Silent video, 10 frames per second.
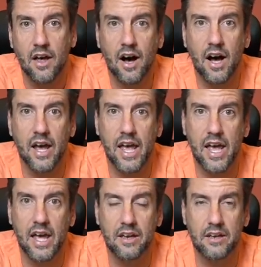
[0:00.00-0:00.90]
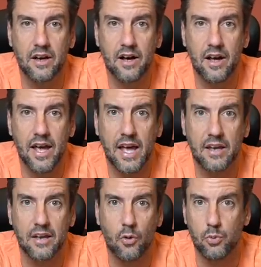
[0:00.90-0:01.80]
Uh, and uh,
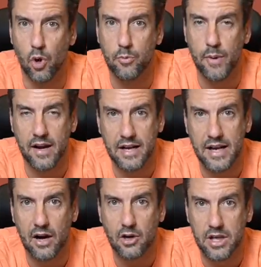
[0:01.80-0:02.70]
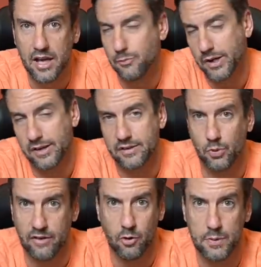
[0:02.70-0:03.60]
and uh, we wrote about it at OutKick because,
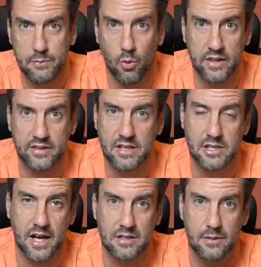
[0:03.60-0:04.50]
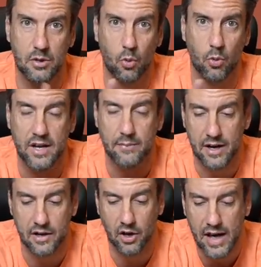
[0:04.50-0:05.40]
whatever, people want to take shots at me, we'll write about
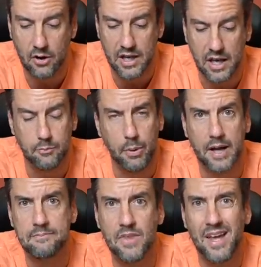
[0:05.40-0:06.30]
it on OutKick. But